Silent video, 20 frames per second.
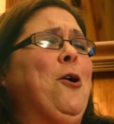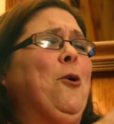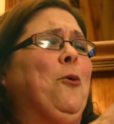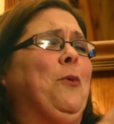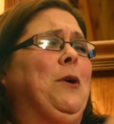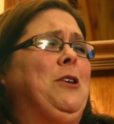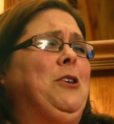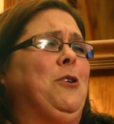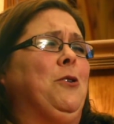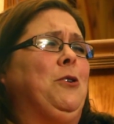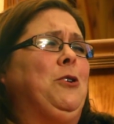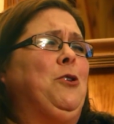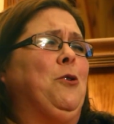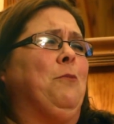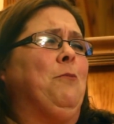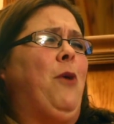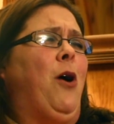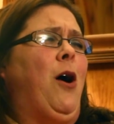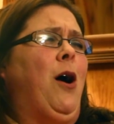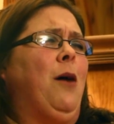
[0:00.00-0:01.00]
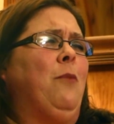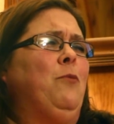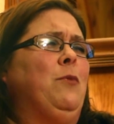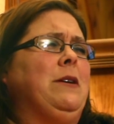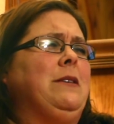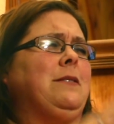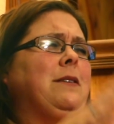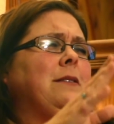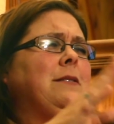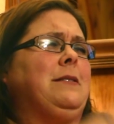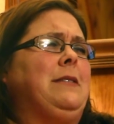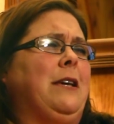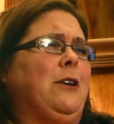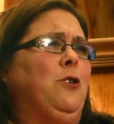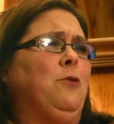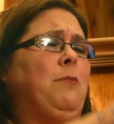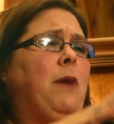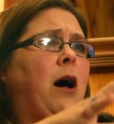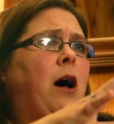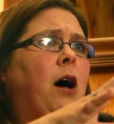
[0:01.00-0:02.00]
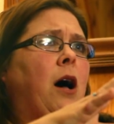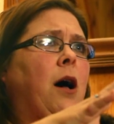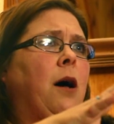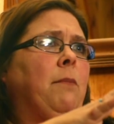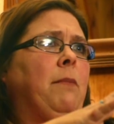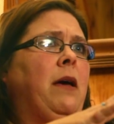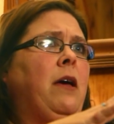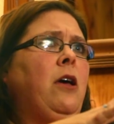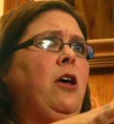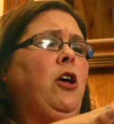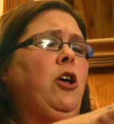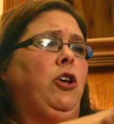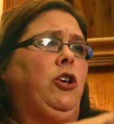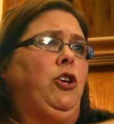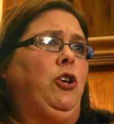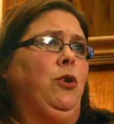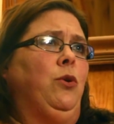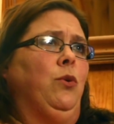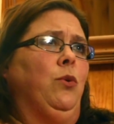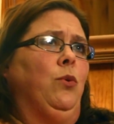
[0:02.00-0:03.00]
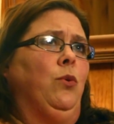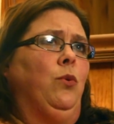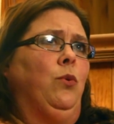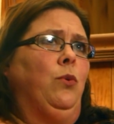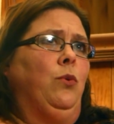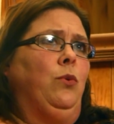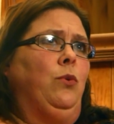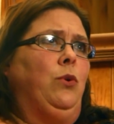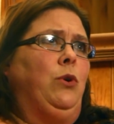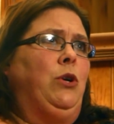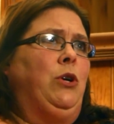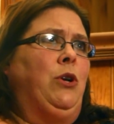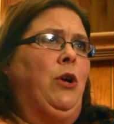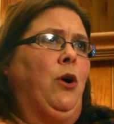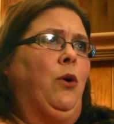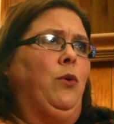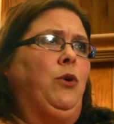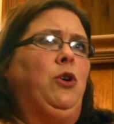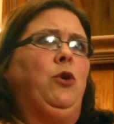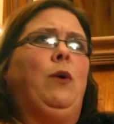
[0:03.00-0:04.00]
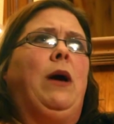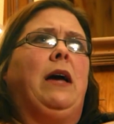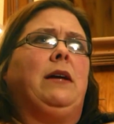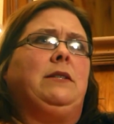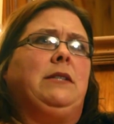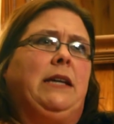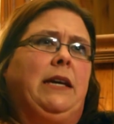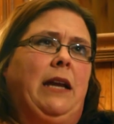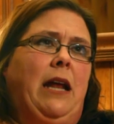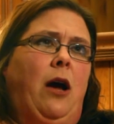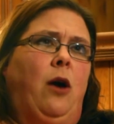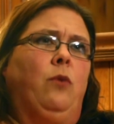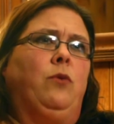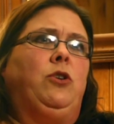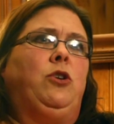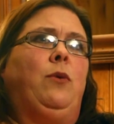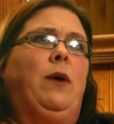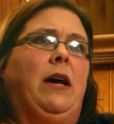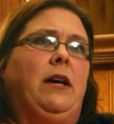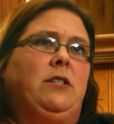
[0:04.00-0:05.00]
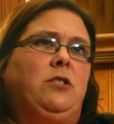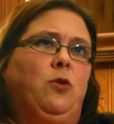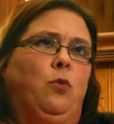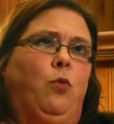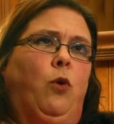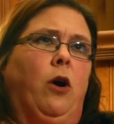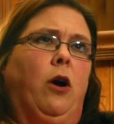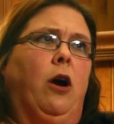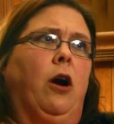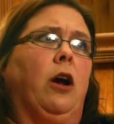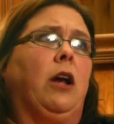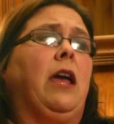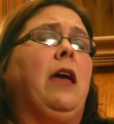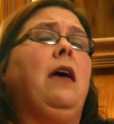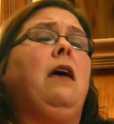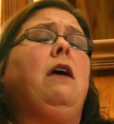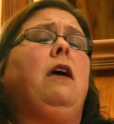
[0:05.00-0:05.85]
When your mom was a single mom, you had to get out and you had to work.